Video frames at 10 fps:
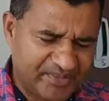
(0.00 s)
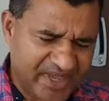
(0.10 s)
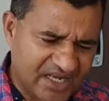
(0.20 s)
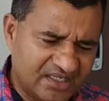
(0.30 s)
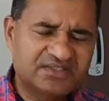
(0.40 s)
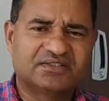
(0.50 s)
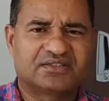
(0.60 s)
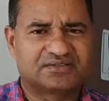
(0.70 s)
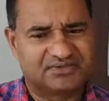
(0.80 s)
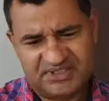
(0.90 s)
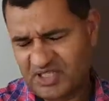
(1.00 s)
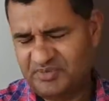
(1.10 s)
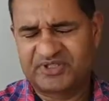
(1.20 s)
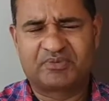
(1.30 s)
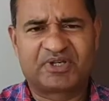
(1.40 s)
mainly the
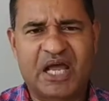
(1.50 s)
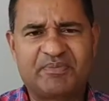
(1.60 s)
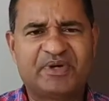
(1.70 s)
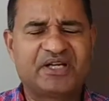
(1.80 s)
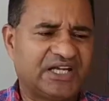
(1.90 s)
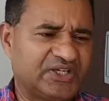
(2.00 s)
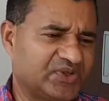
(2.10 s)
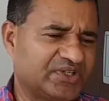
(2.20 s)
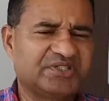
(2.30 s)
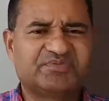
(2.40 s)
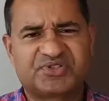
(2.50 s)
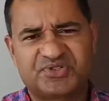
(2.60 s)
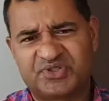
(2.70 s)
little bit of grammar, antonyms,